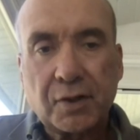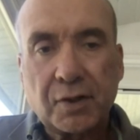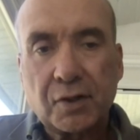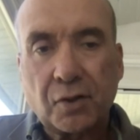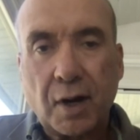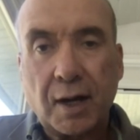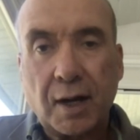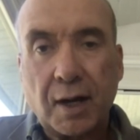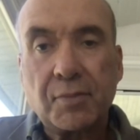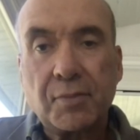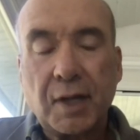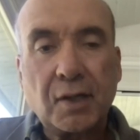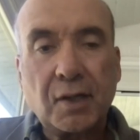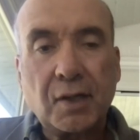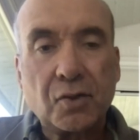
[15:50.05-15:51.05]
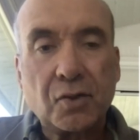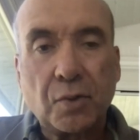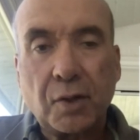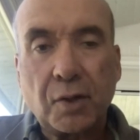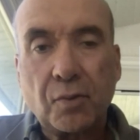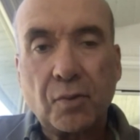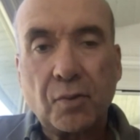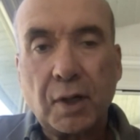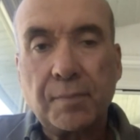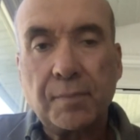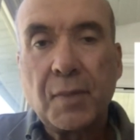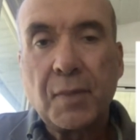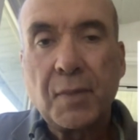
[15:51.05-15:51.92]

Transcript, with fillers: described in 1821